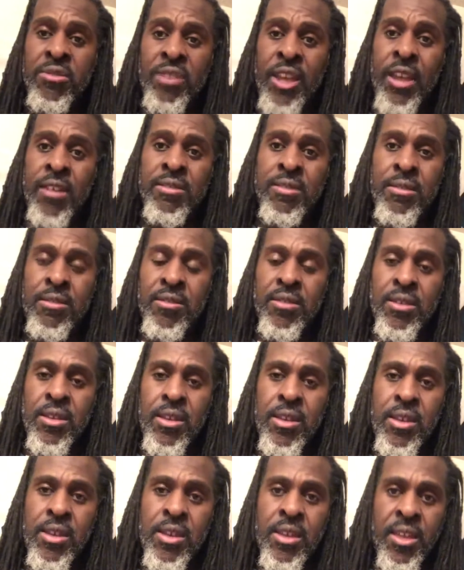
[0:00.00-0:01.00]
Texans,
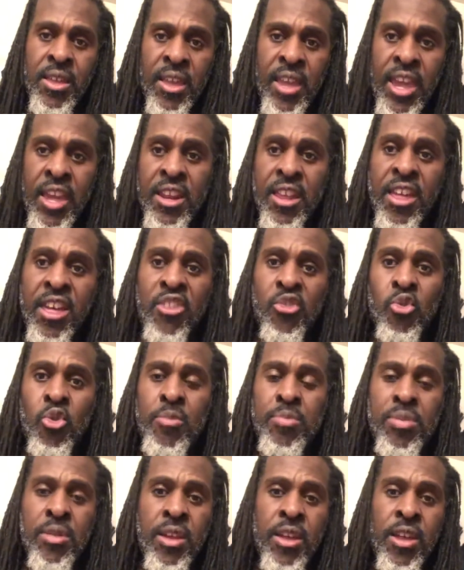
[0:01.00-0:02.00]
he had injury
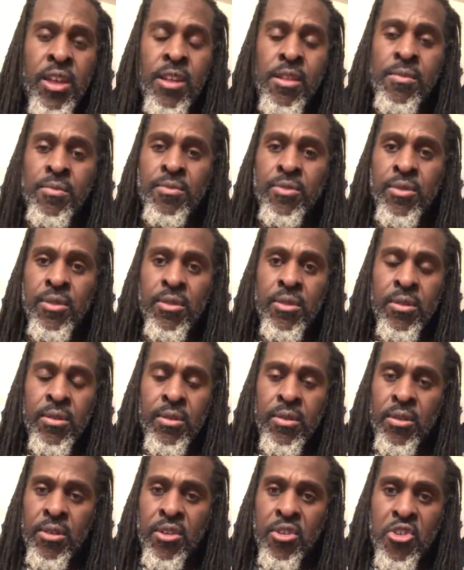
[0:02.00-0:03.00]
plagued
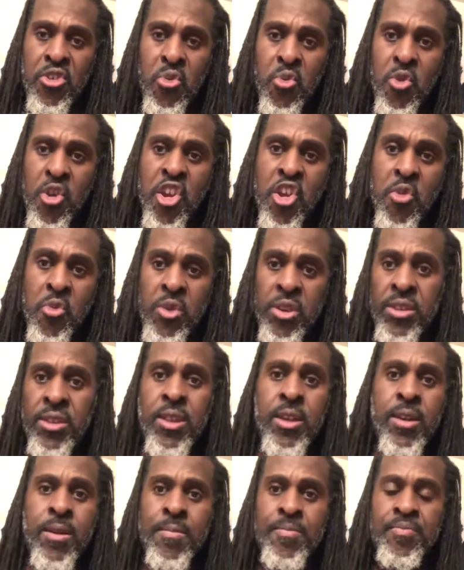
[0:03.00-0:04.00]
career with
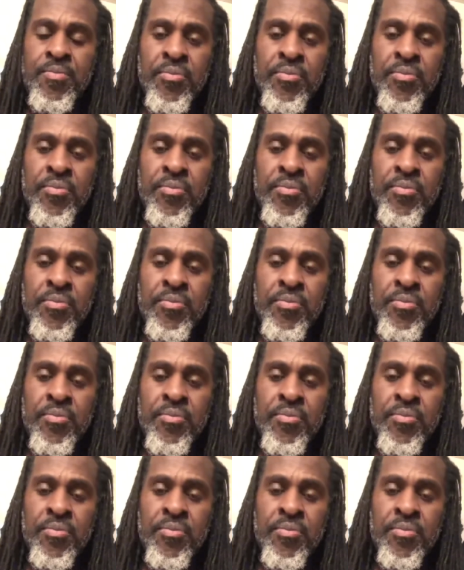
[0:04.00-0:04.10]
them.